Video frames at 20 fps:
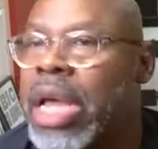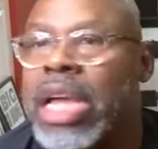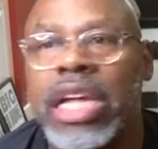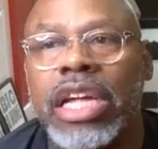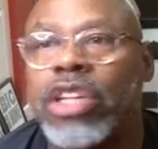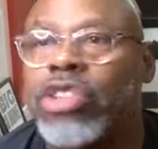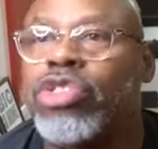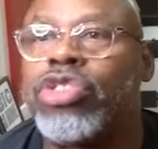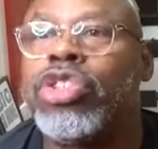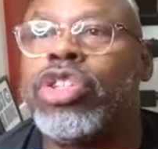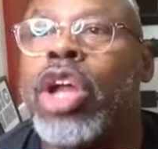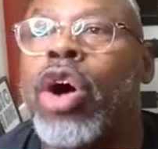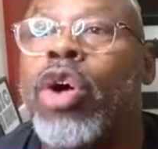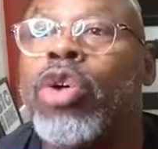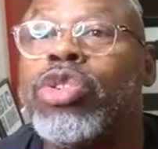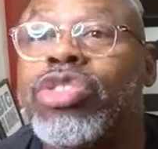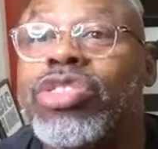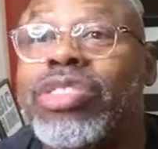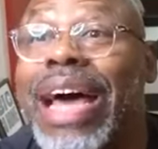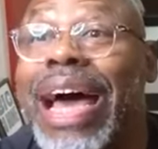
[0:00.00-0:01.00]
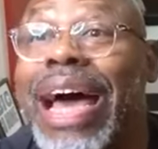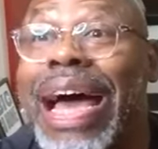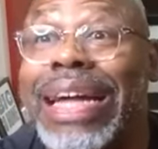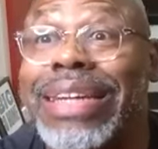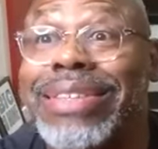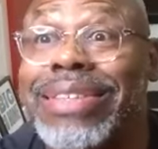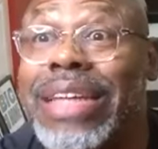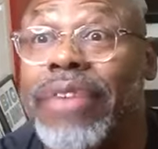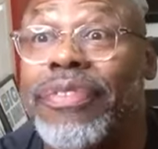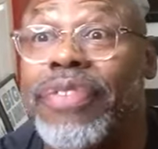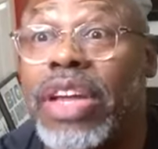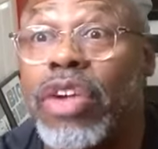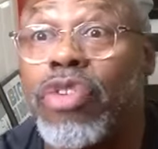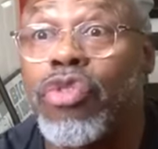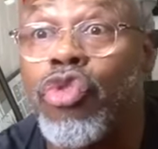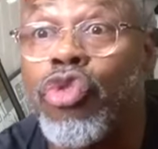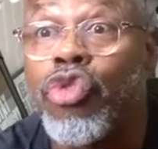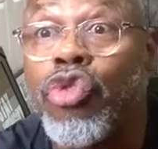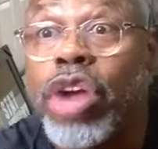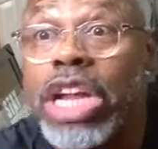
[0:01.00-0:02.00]
There's no scientific
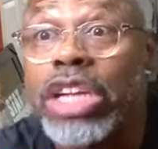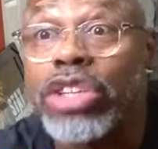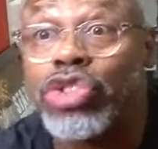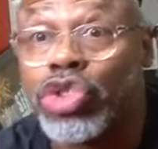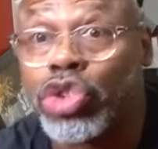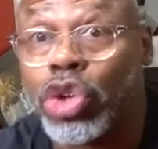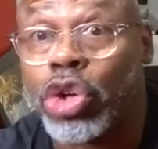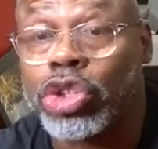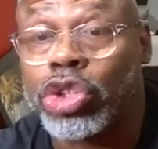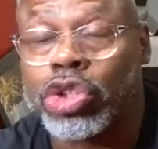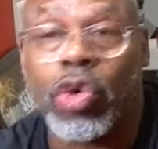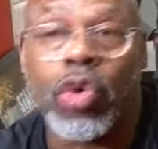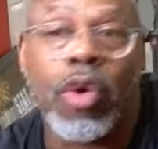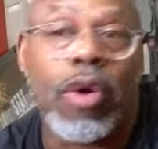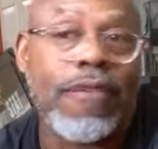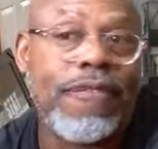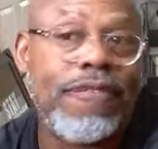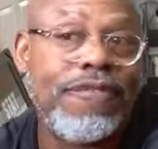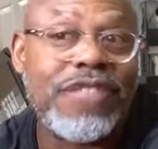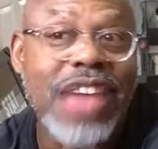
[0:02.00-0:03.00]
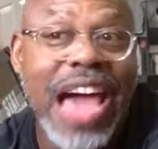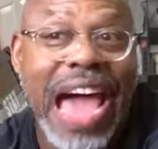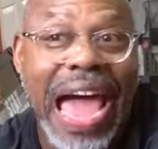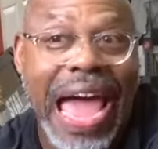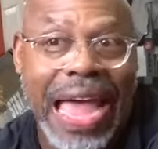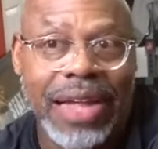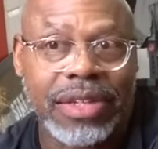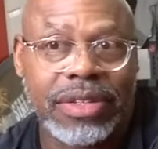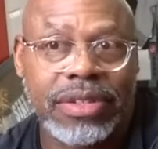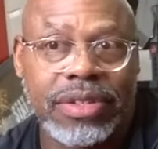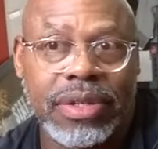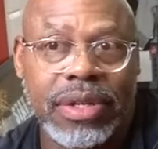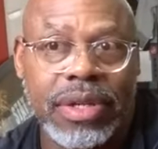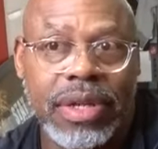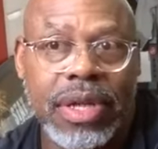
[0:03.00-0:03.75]
research or facts